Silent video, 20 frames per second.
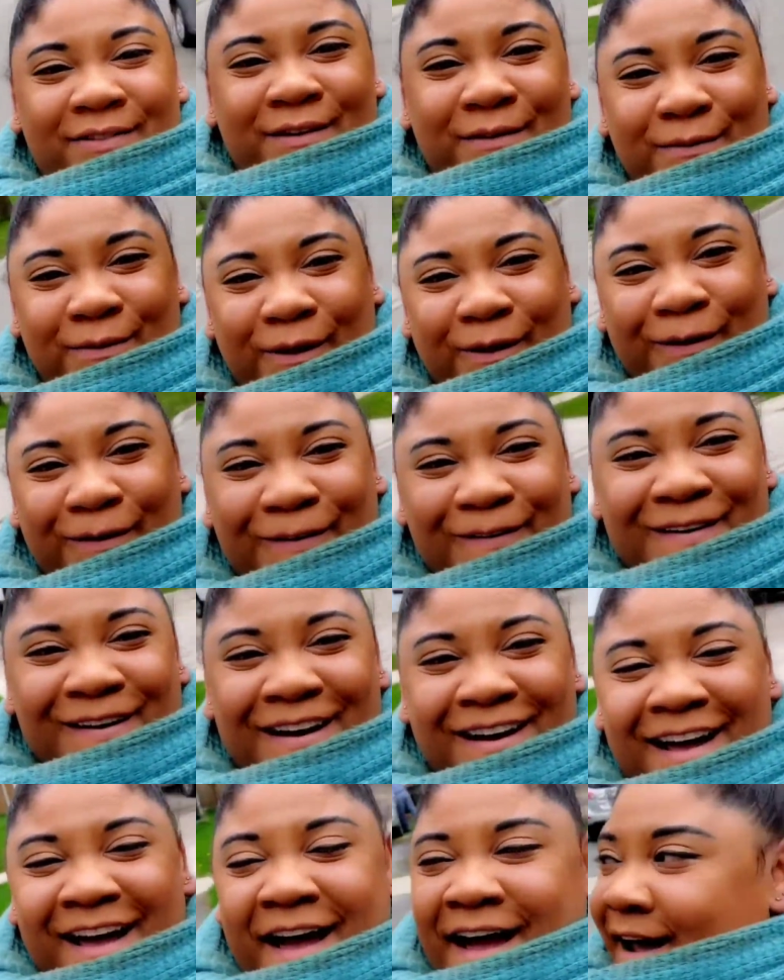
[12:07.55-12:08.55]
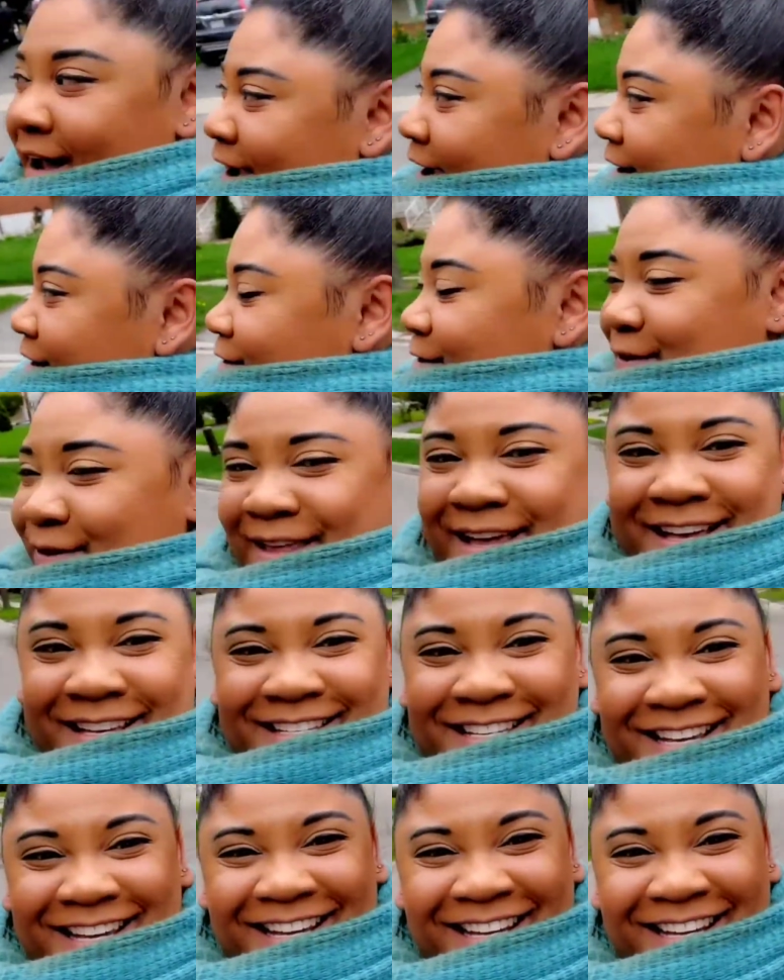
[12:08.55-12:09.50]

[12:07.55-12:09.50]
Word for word: the road and do this.